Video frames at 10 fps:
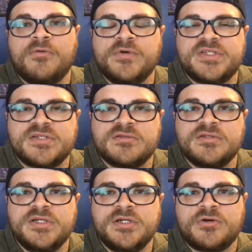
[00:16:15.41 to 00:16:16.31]

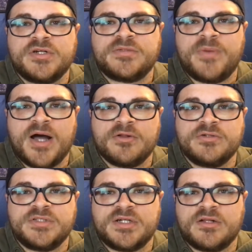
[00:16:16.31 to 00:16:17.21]
Recently, Chris
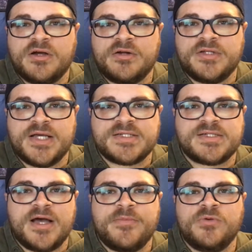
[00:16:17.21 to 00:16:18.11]
Ballard declared that
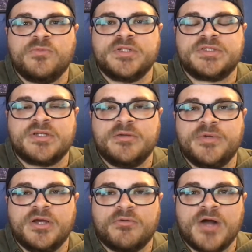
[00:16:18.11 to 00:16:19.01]
Simon was going to
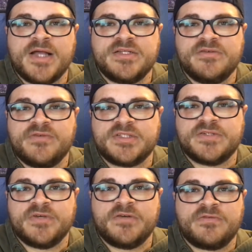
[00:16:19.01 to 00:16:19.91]
be a right
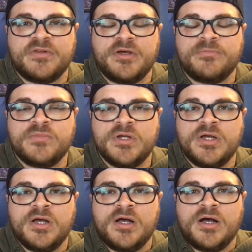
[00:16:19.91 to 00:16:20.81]
defensive end for them.
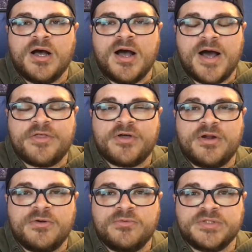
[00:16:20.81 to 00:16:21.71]
I
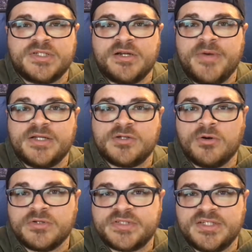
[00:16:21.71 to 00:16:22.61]
thought it was going to make
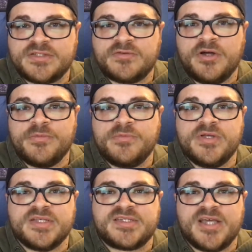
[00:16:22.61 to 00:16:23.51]
total sense for him to
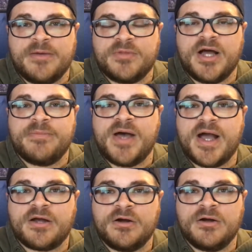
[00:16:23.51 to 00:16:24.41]
be the Sam
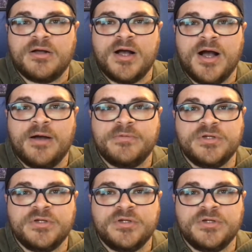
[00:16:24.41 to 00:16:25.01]
linebacker.